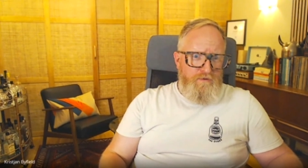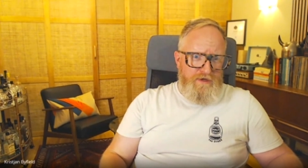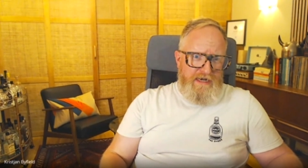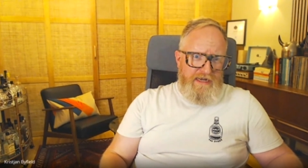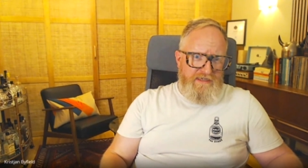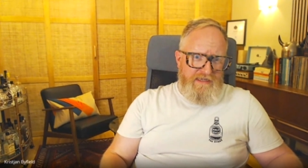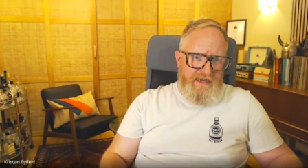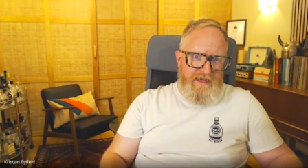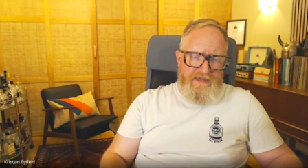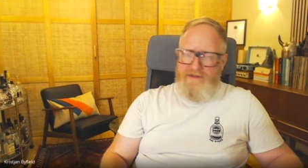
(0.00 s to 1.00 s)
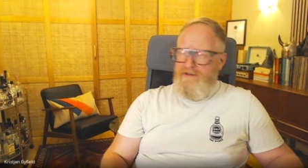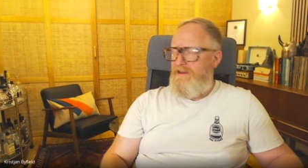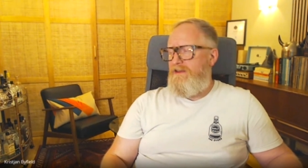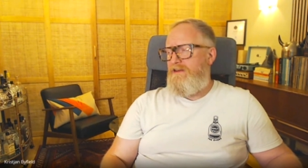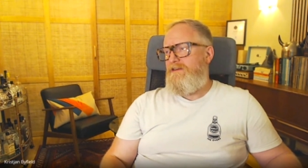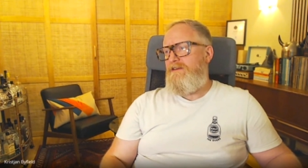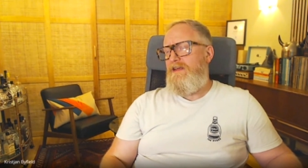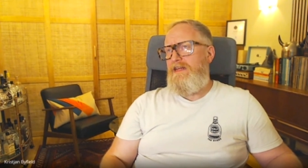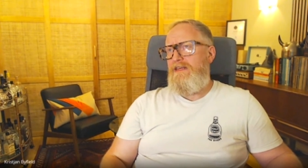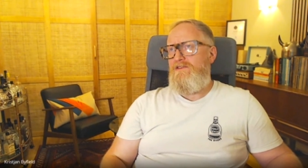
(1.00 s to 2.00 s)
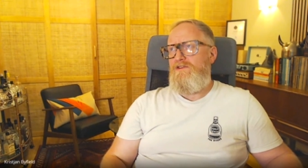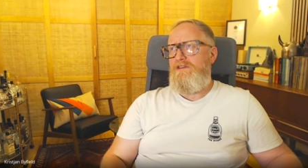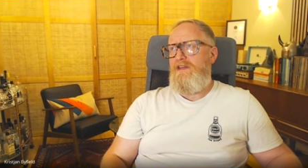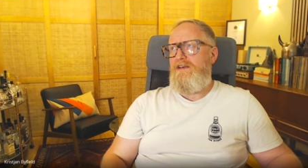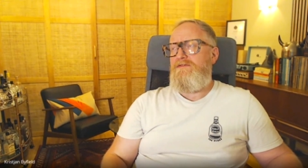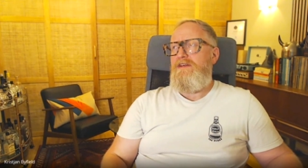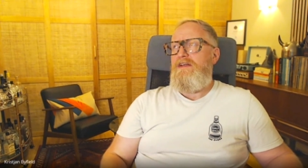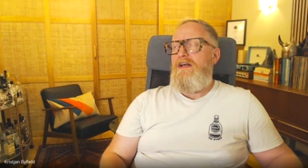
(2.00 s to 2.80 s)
list it and any of this sort of stuff.